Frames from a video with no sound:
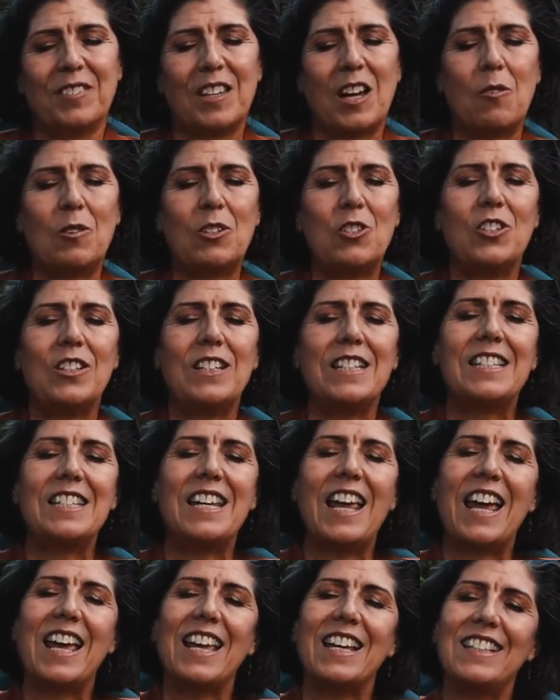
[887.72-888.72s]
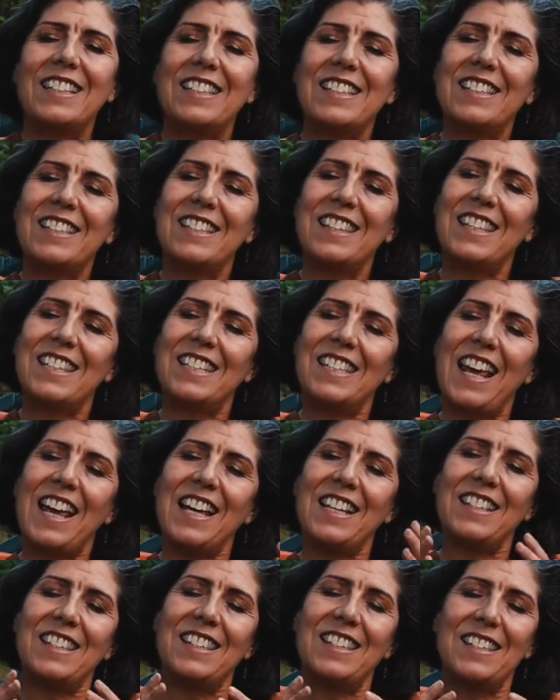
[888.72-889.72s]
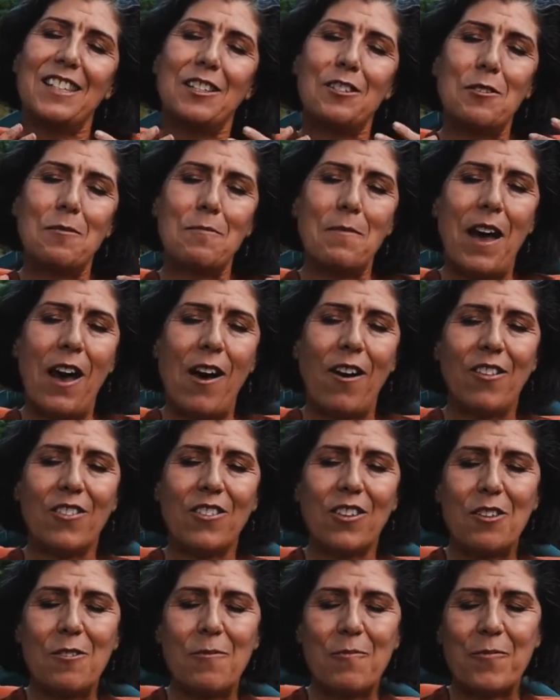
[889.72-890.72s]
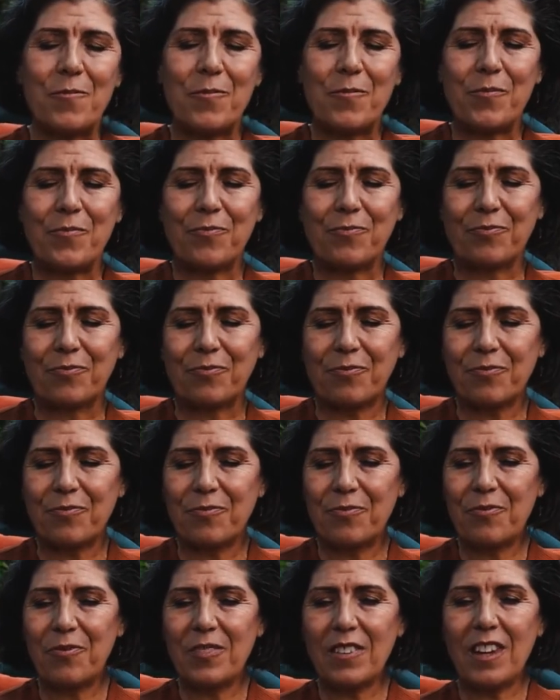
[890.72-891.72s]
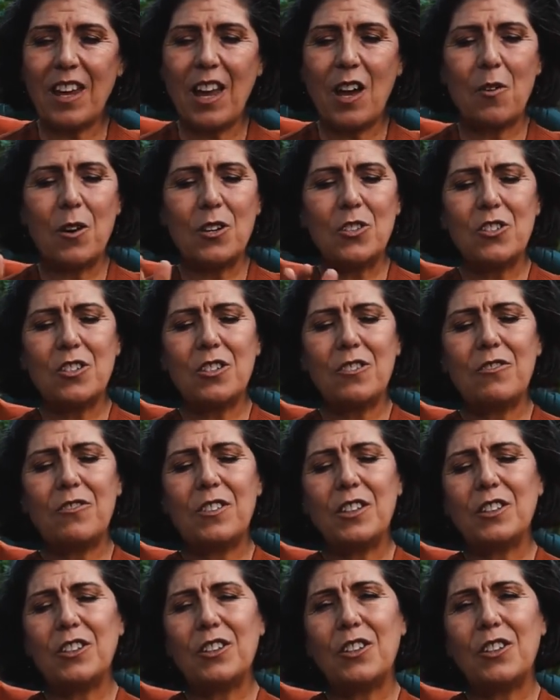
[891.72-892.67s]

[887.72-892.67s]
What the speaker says: I want you to taste the tastes in your mouth. I want you to feel